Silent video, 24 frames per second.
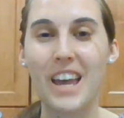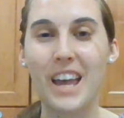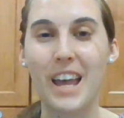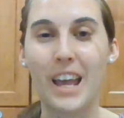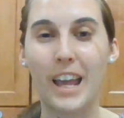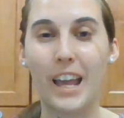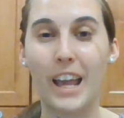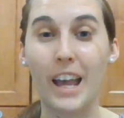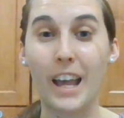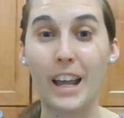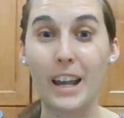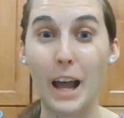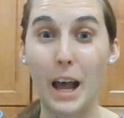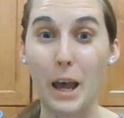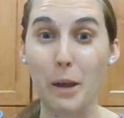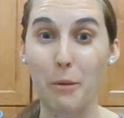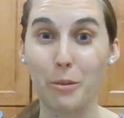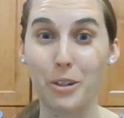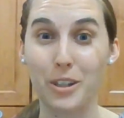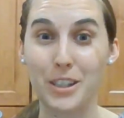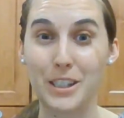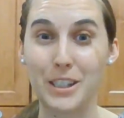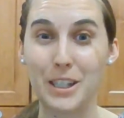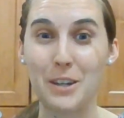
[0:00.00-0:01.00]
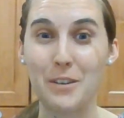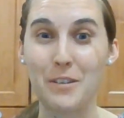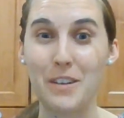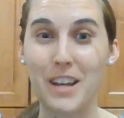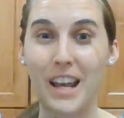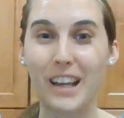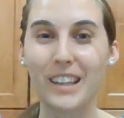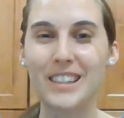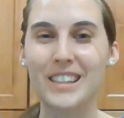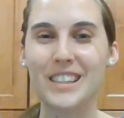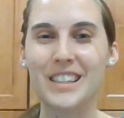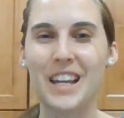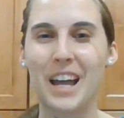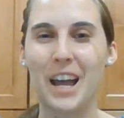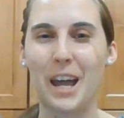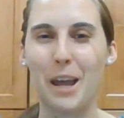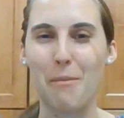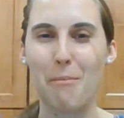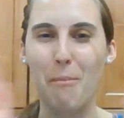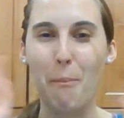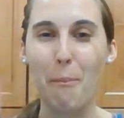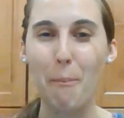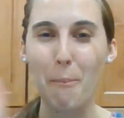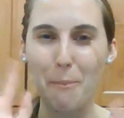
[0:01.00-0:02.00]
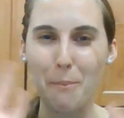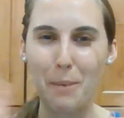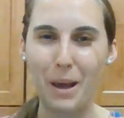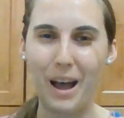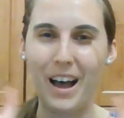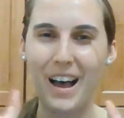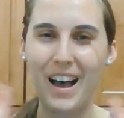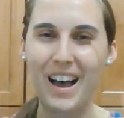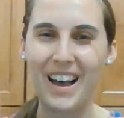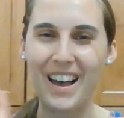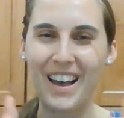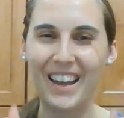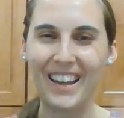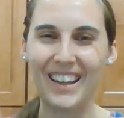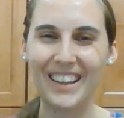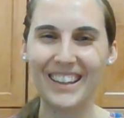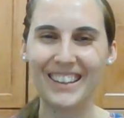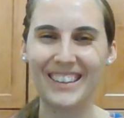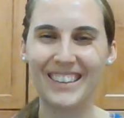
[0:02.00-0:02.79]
And I will see you next time. Bye.